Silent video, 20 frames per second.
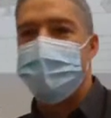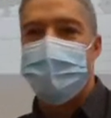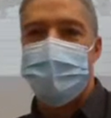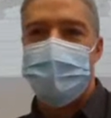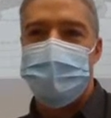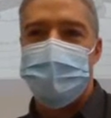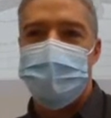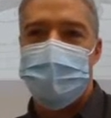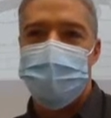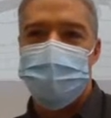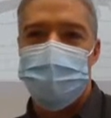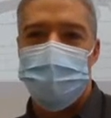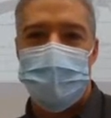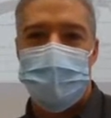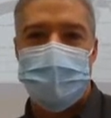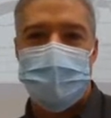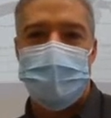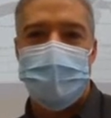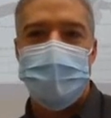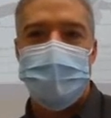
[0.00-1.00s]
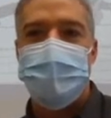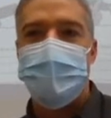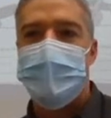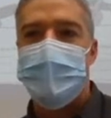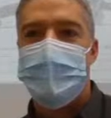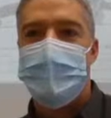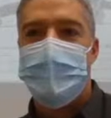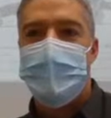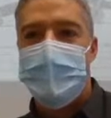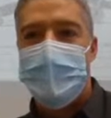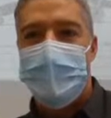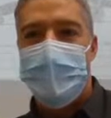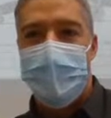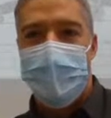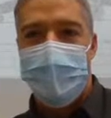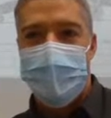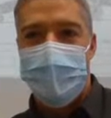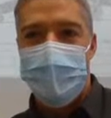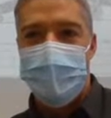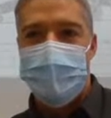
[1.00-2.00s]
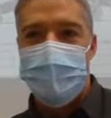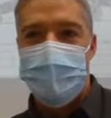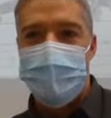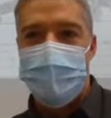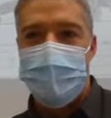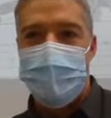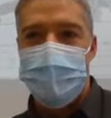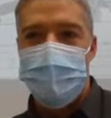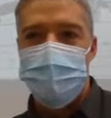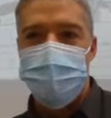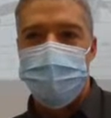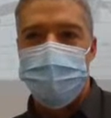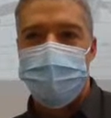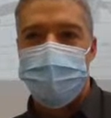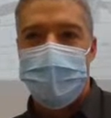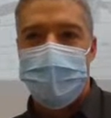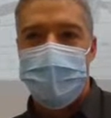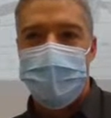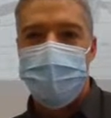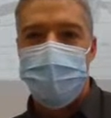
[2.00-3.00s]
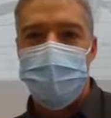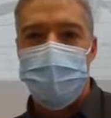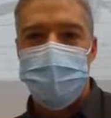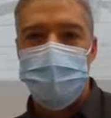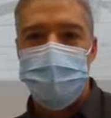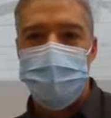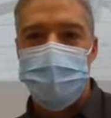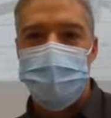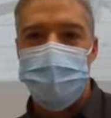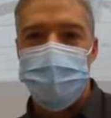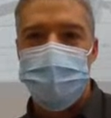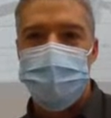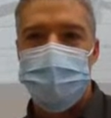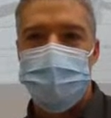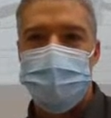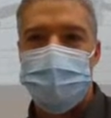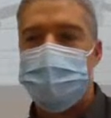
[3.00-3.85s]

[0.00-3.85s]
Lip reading: to get it done quickly. And if you do,